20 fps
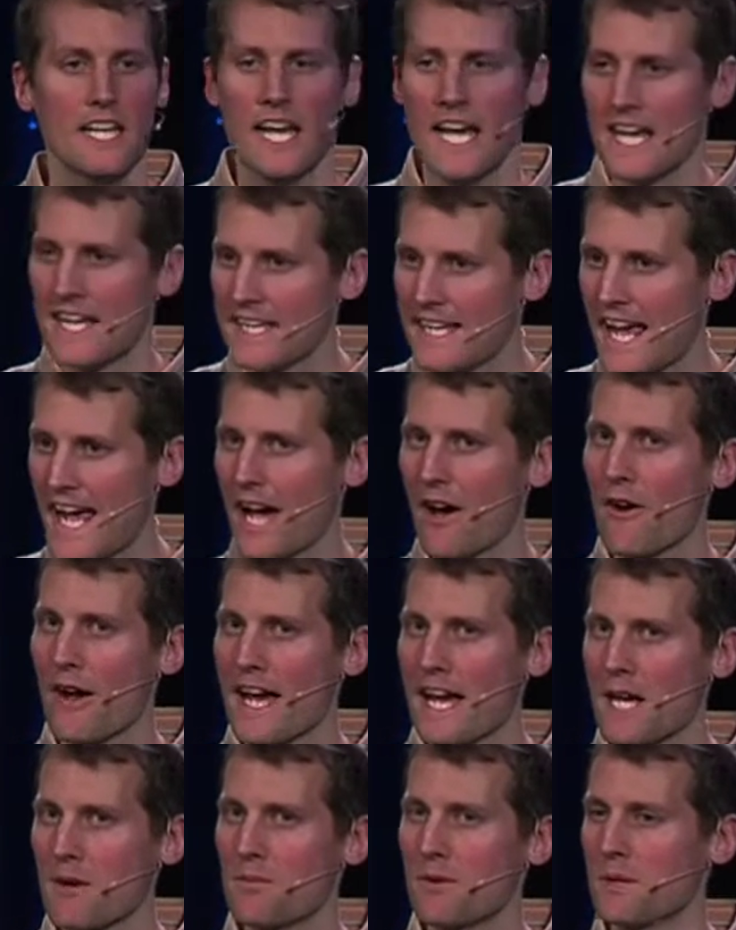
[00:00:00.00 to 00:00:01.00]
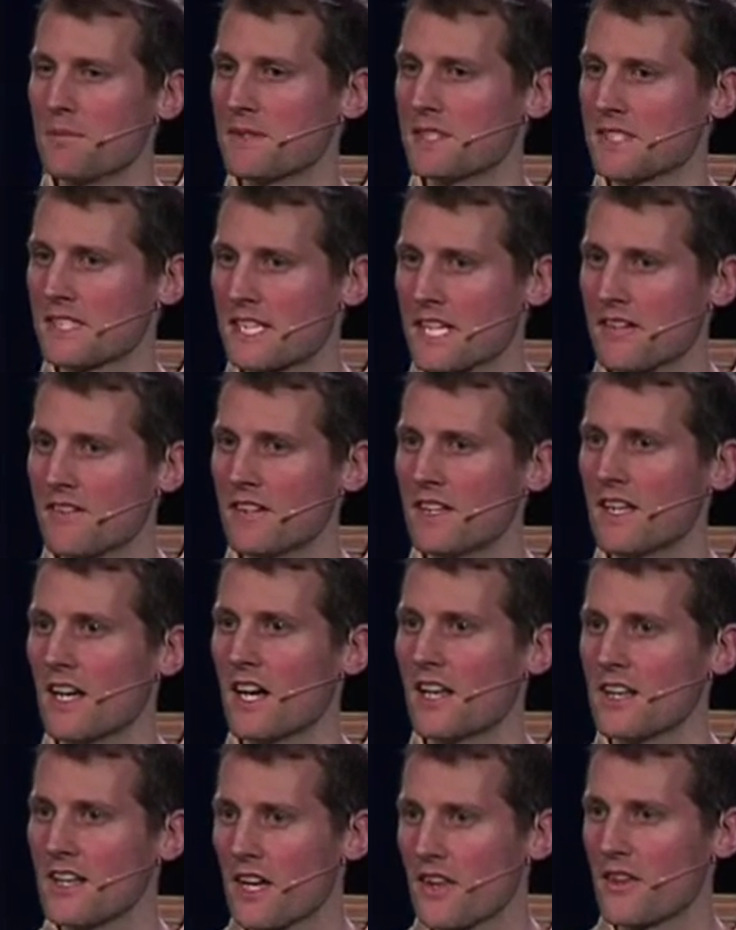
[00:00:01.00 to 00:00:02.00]
And now Abram is given
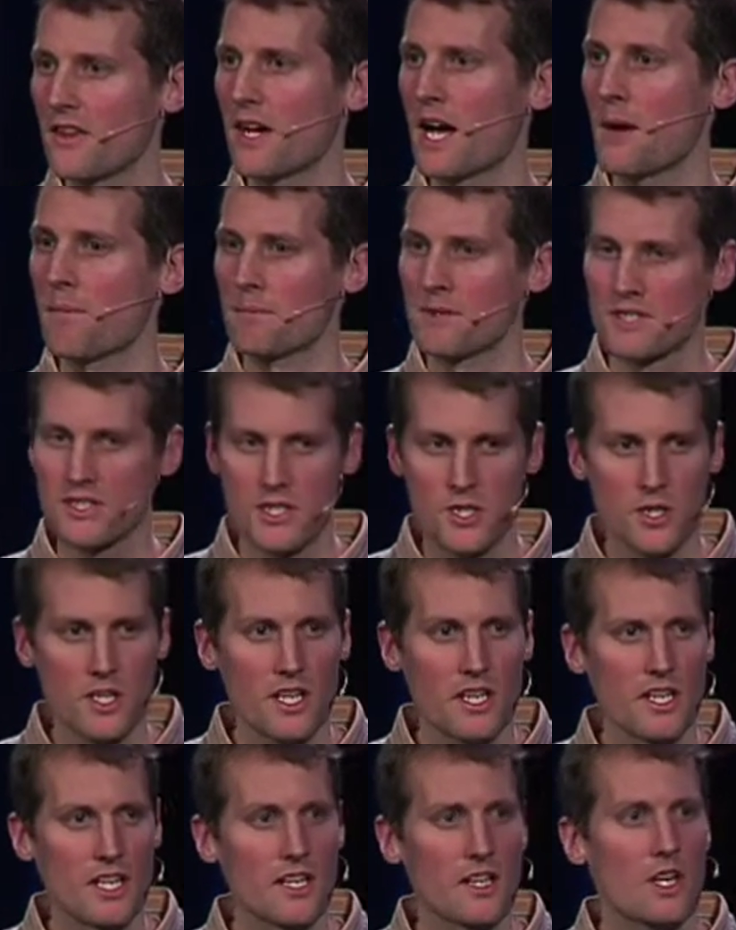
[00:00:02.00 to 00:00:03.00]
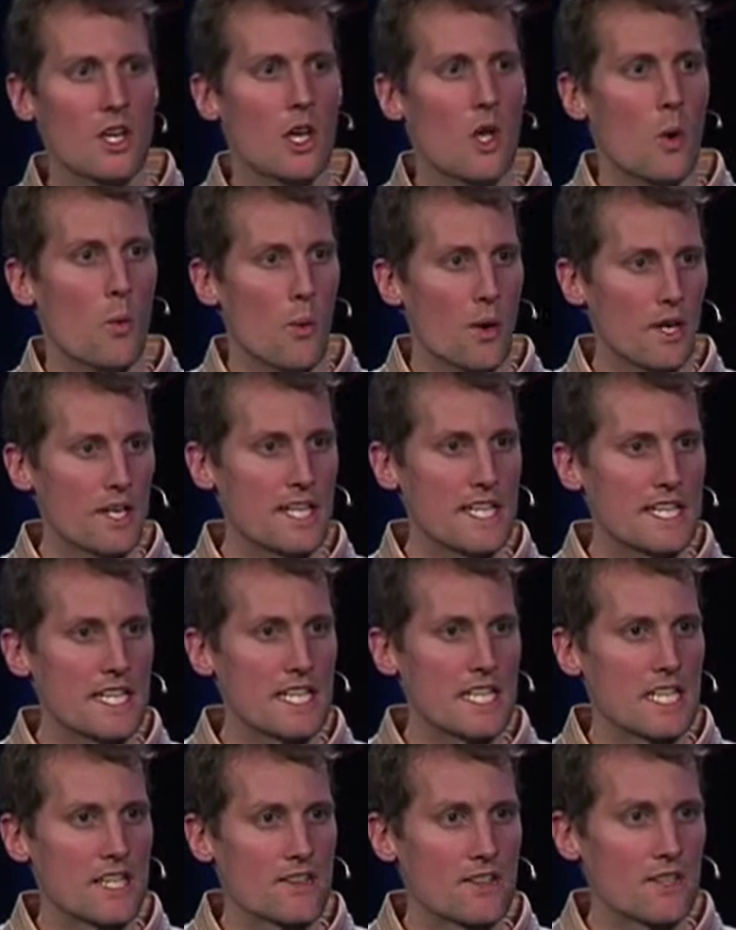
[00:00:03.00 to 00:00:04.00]
another opportunity where he
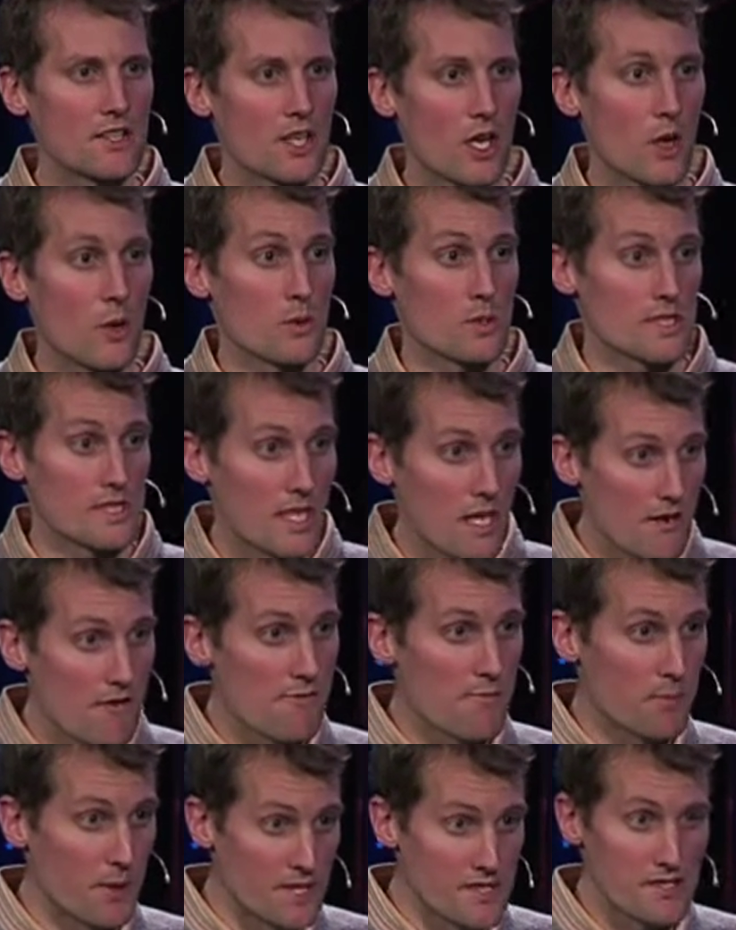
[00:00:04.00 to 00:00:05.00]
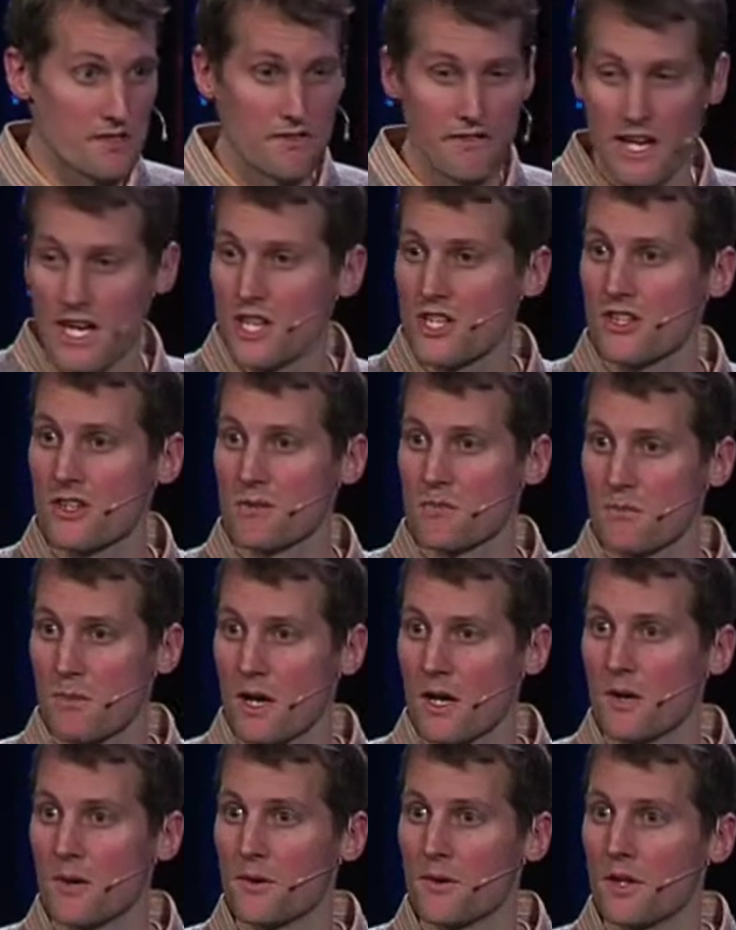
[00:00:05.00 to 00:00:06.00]
can either go self-preservation
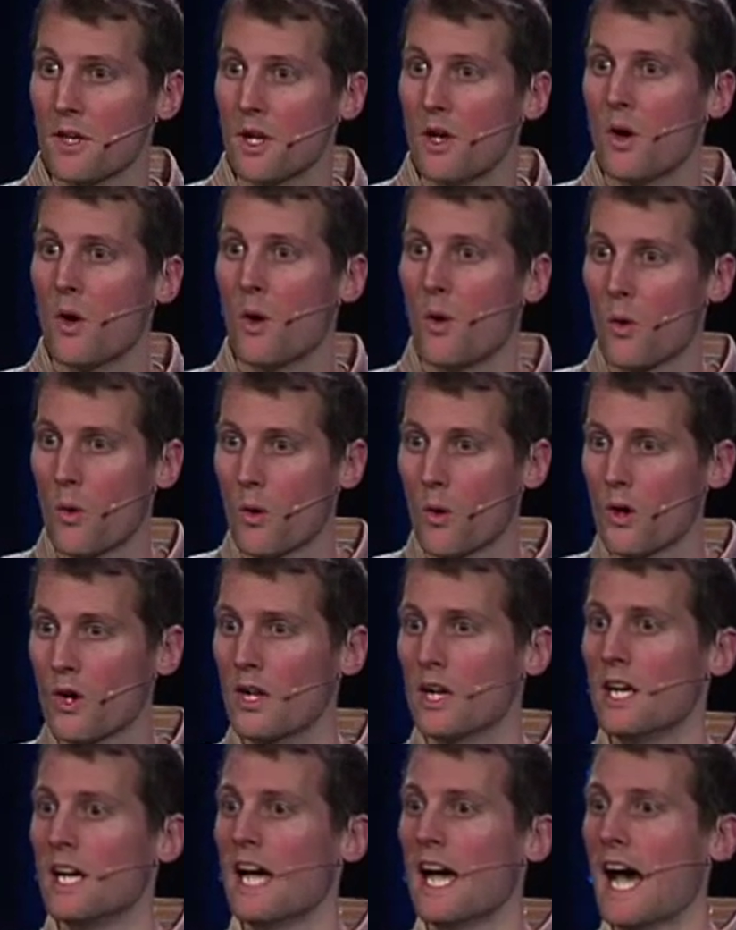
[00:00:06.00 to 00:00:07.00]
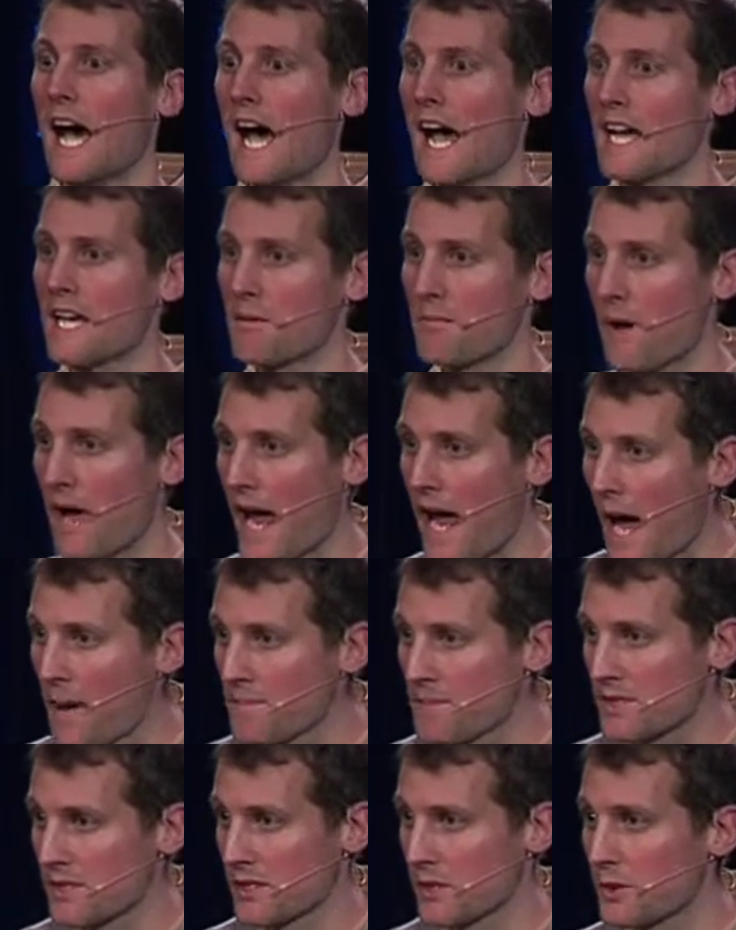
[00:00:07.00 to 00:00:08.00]
mode or I am
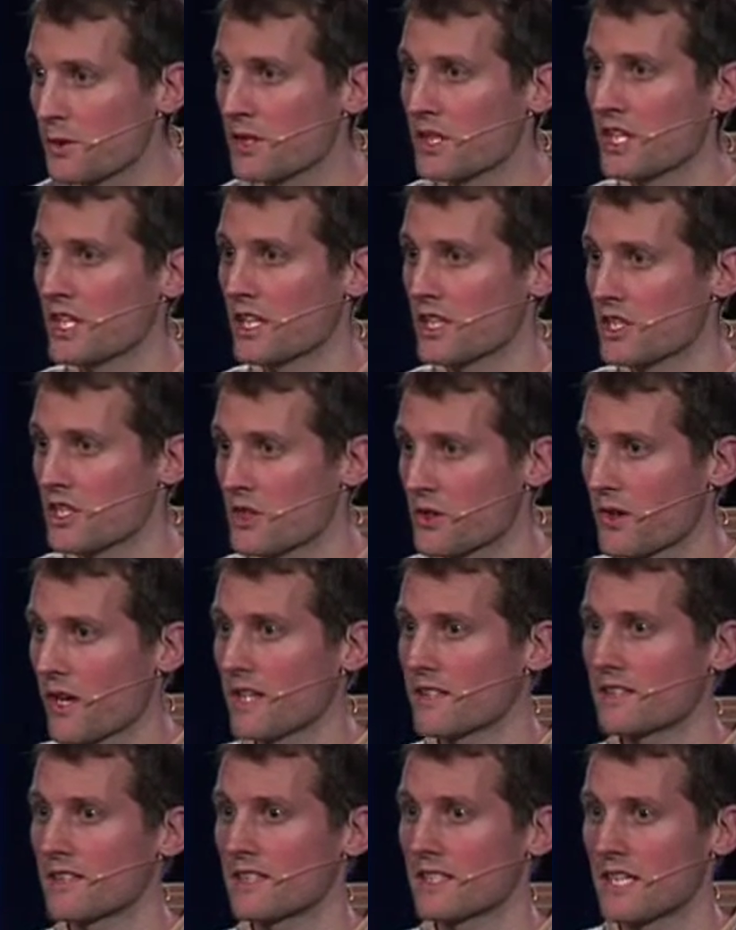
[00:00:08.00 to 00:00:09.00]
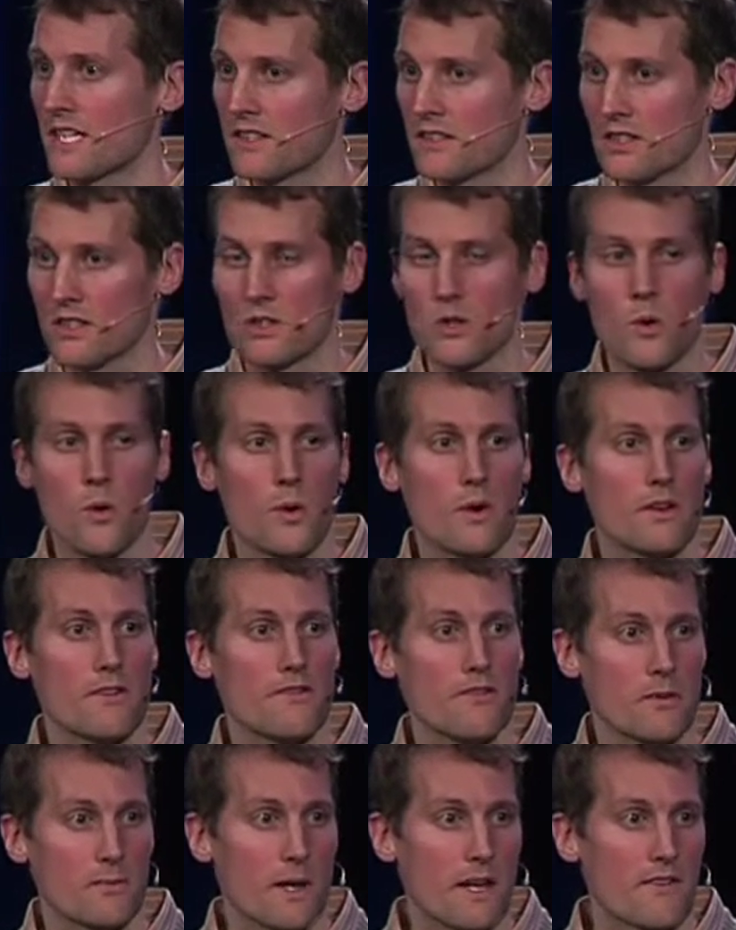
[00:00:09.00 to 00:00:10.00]
absolutely going to trust in the Lord
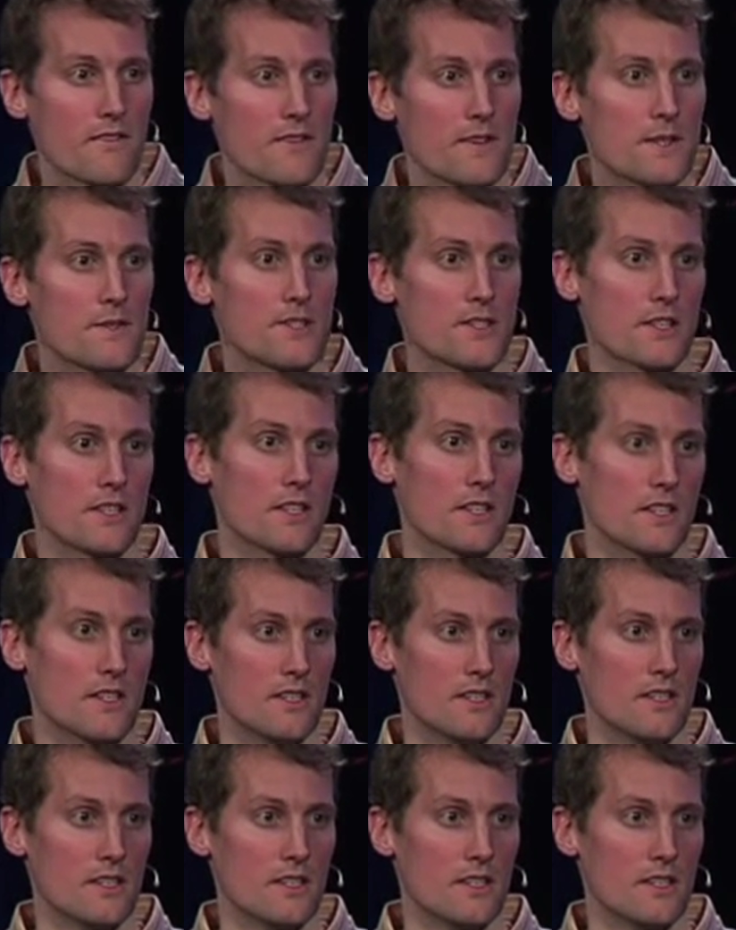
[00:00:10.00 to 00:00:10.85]
for my future.